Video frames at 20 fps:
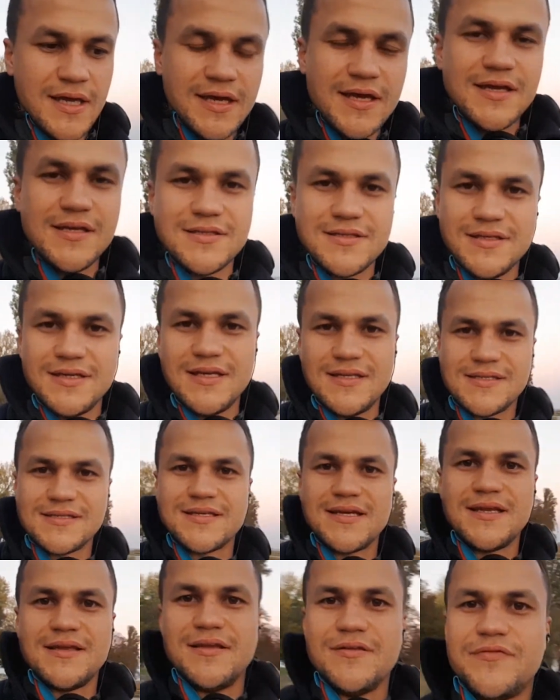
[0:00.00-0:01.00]
is
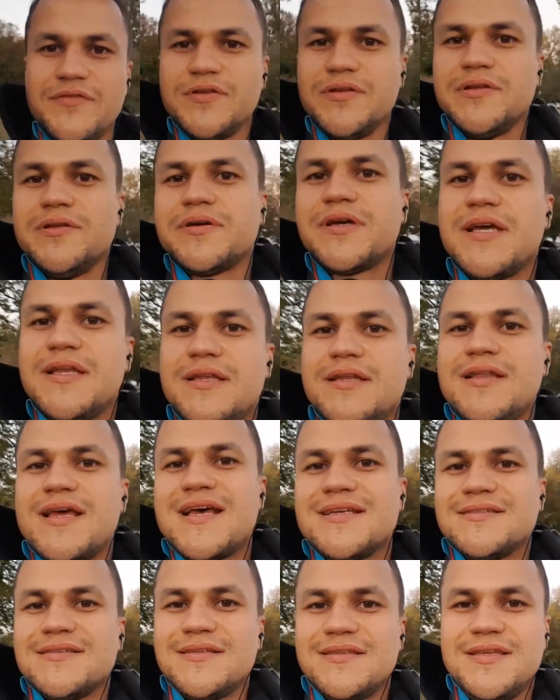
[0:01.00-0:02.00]
instead if you look at it
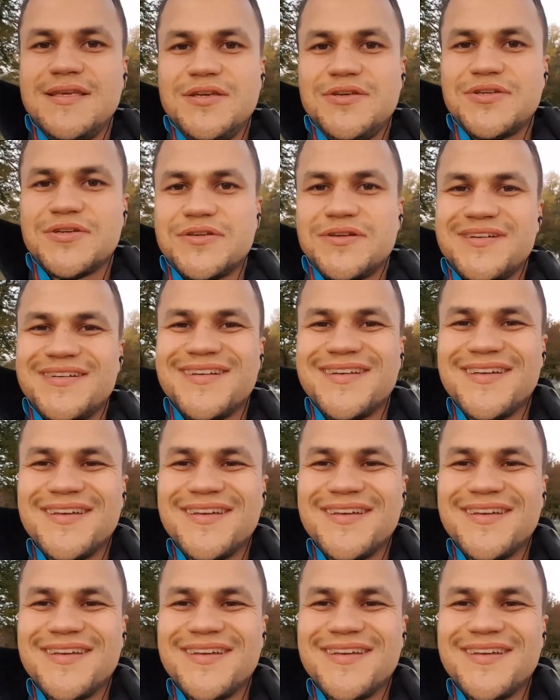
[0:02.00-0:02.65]
as a teacher.